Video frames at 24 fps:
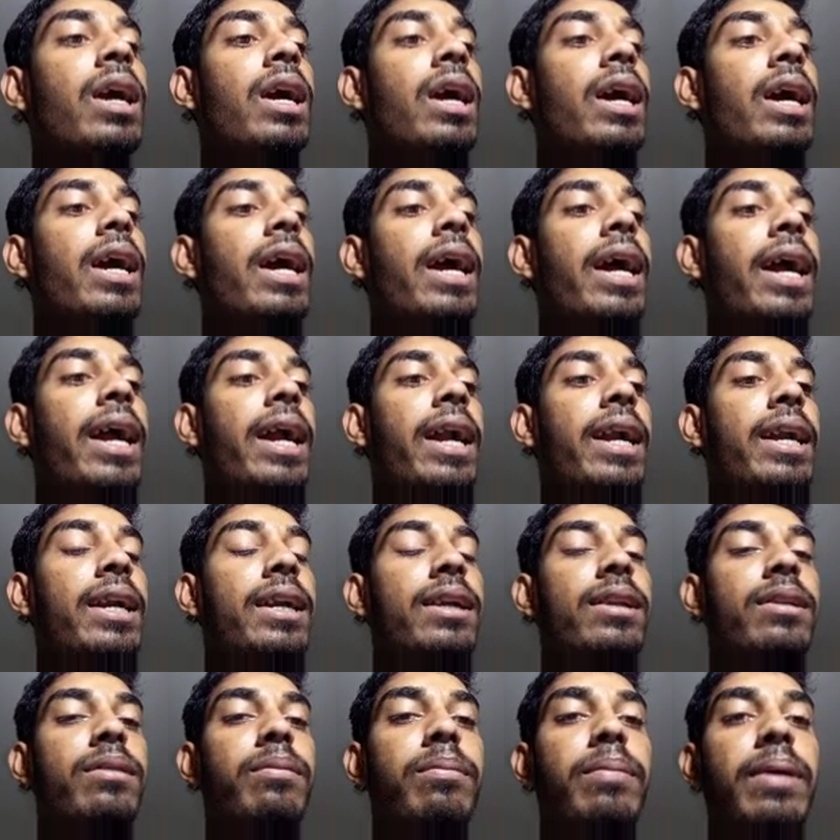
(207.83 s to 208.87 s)
and the
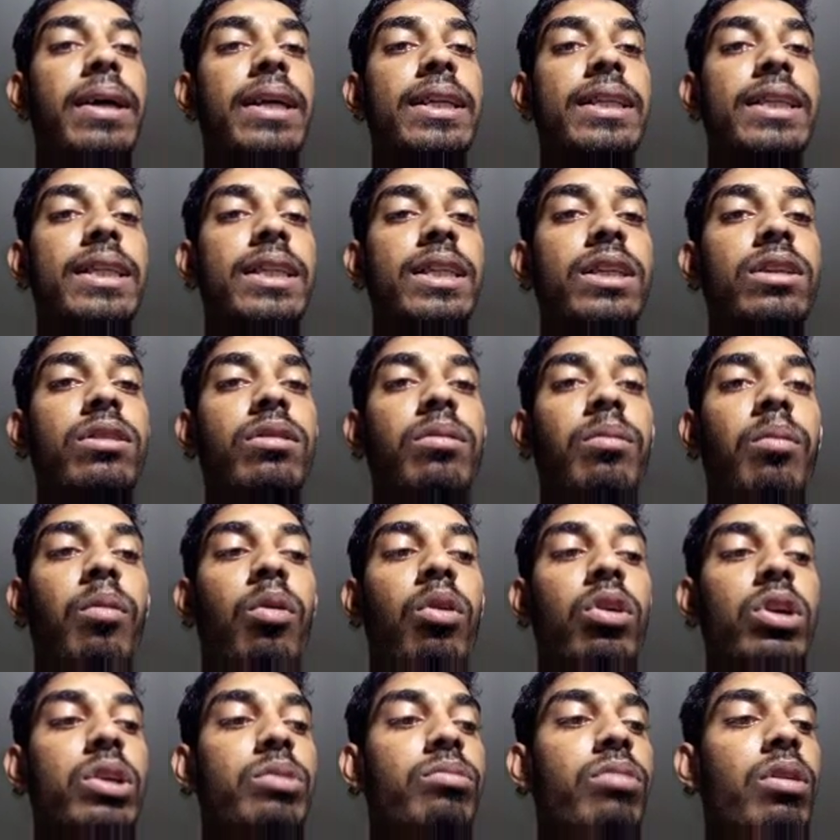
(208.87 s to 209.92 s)
benzene is the most
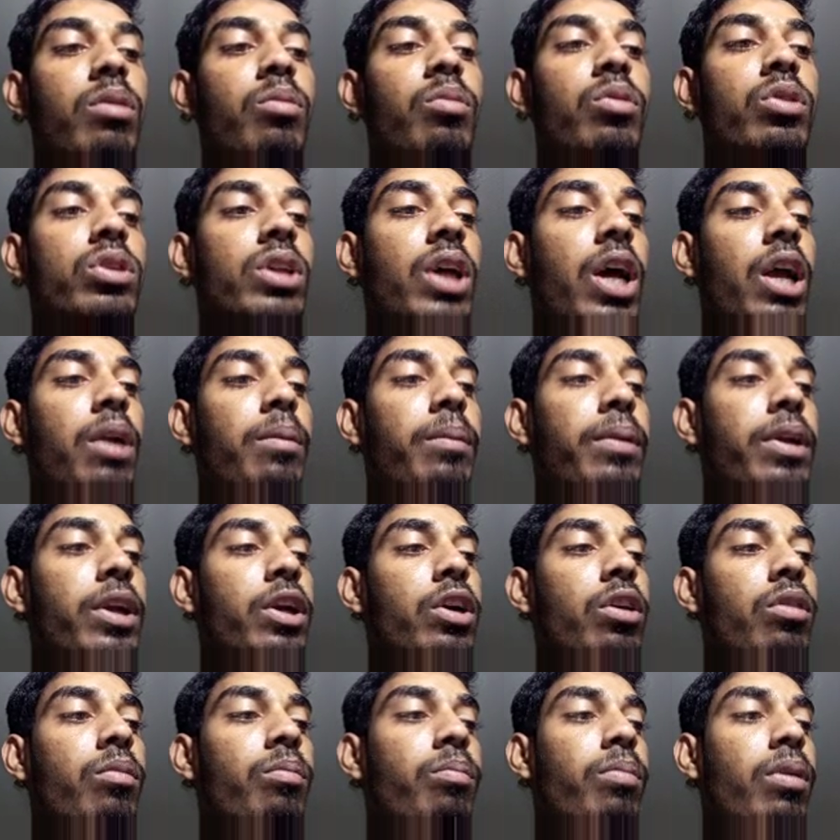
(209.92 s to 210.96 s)
famous aromatic
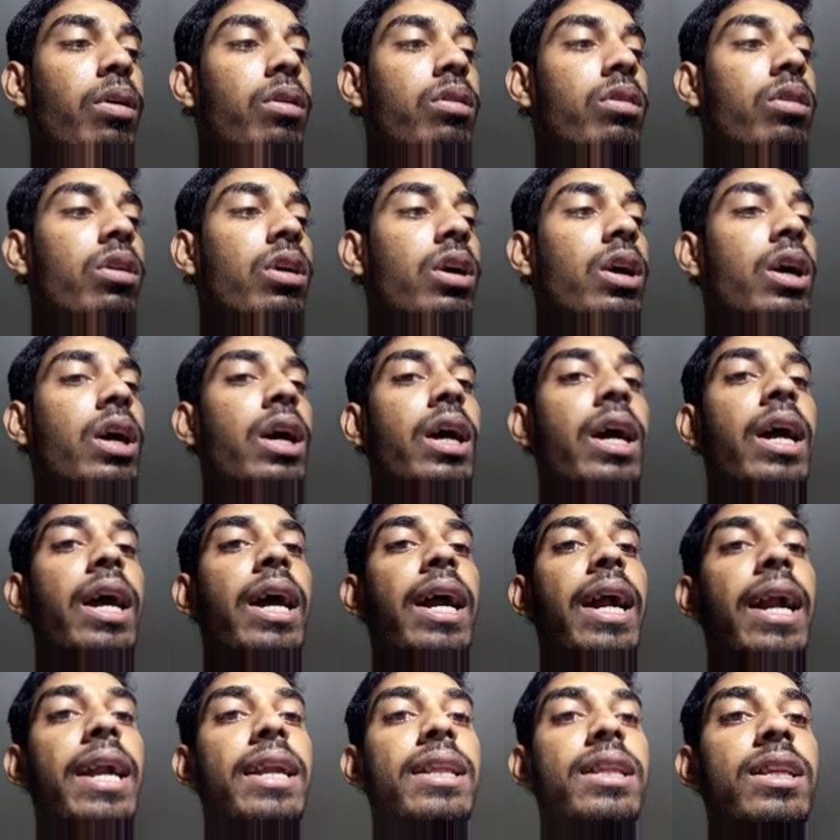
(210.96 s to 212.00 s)
compound,
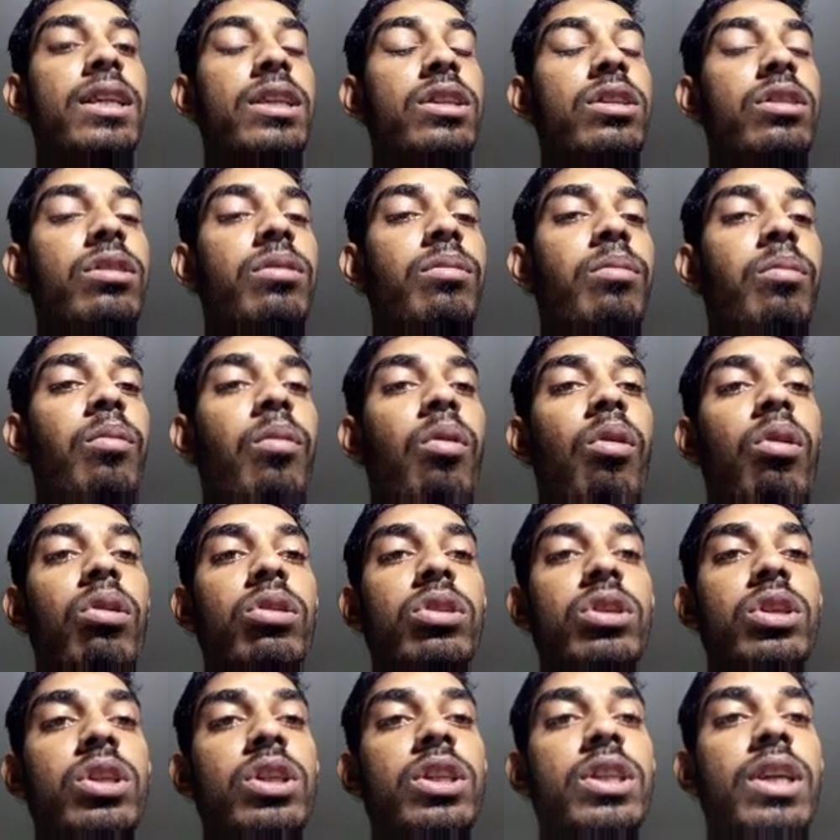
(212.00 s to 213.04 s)
and this is the most
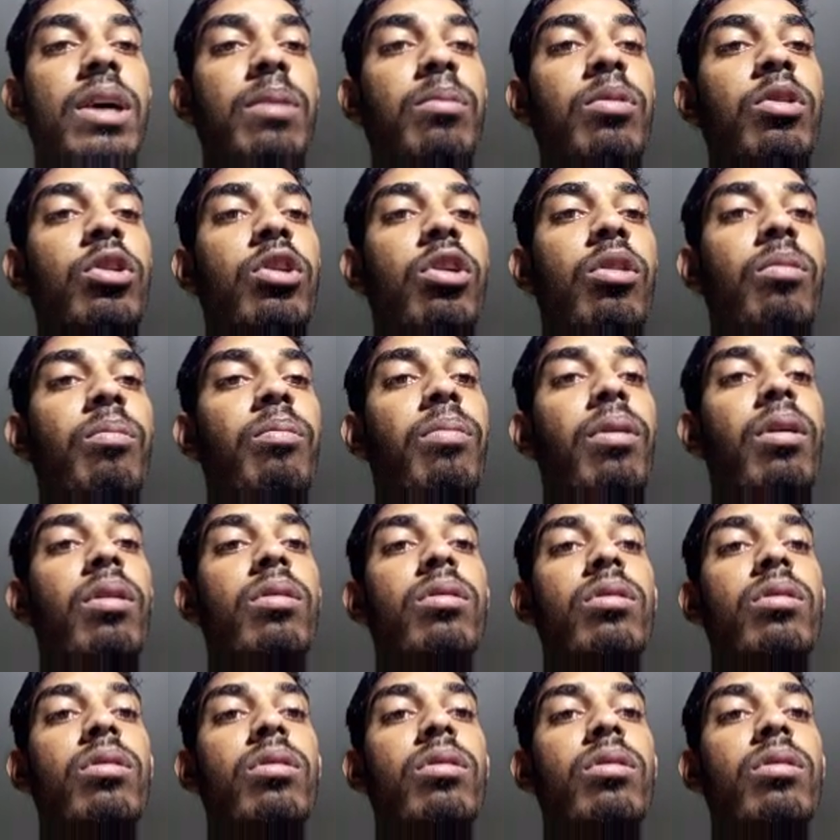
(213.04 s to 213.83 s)
stable compound.